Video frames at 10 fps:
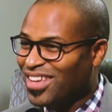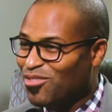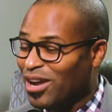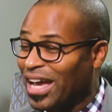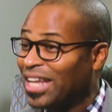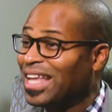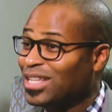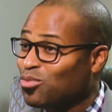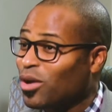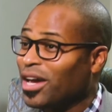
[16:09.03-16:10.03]
Right? And that's
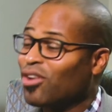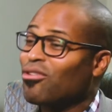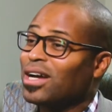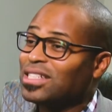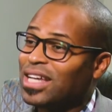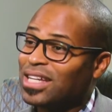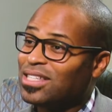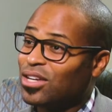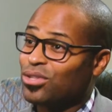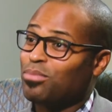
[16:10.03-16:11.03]
why Christ had
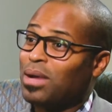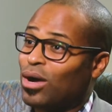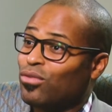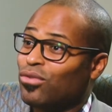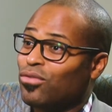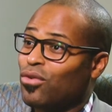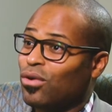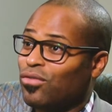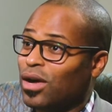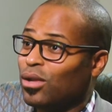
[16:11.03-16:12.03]
such a powerful
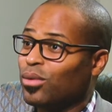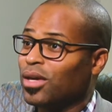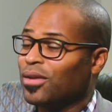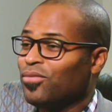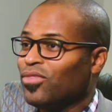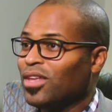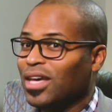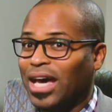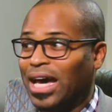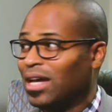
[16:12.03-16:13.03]
following.
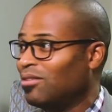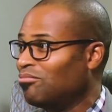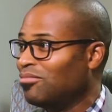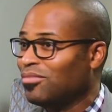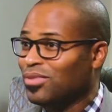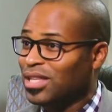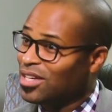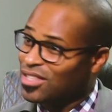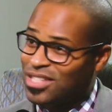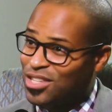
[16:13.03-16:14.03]
And the other
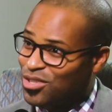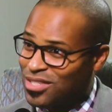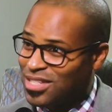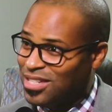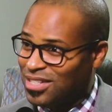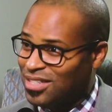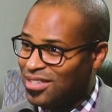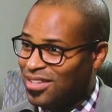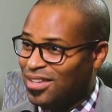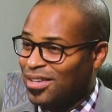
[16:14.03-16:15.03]
teachers didn't.
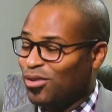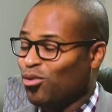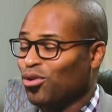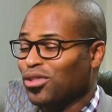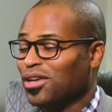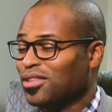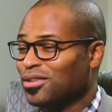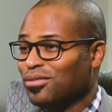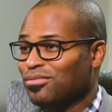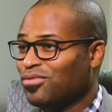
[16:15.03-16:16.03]
Or the other
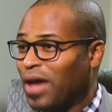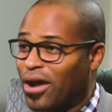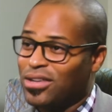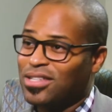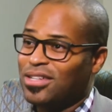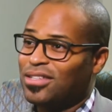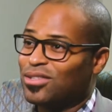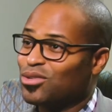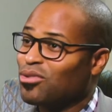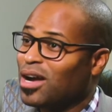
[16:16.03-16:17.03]
Pharisees and
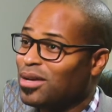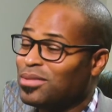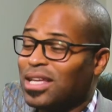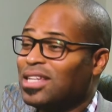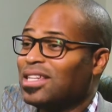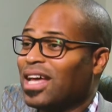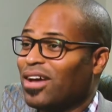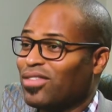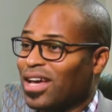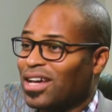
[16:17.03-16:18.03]
scribes, they didn't have
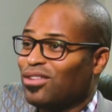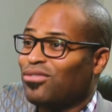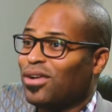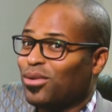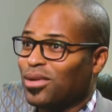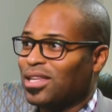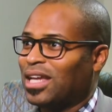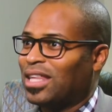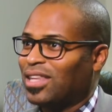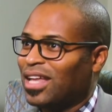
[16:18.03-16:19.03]
the kind of following,
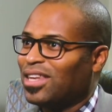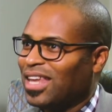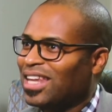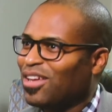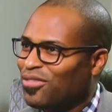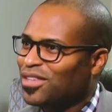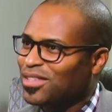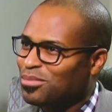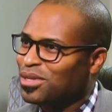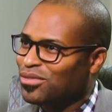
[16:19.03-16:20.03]
and they felt a
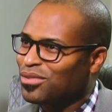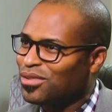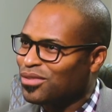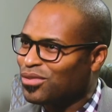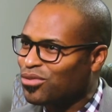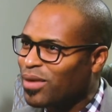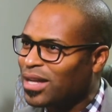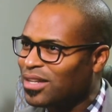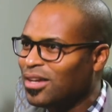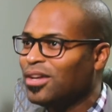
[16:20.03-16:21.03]
bit of a
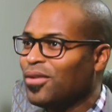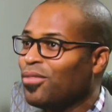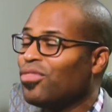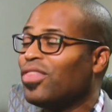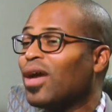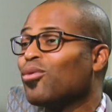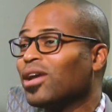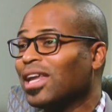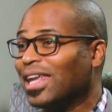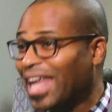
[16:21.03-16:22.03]
threat. They were
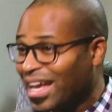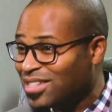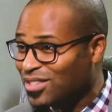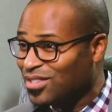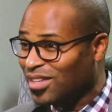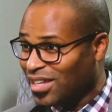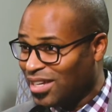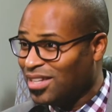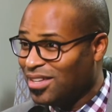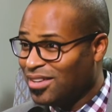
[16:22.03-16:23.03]
elected to
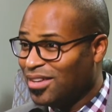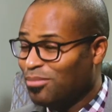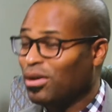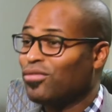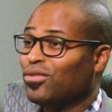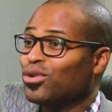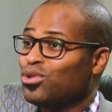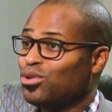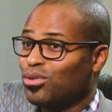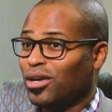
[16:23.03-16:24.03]
lead by
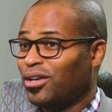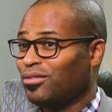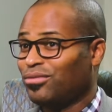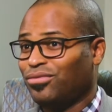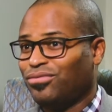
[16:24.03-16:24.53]
virtue of,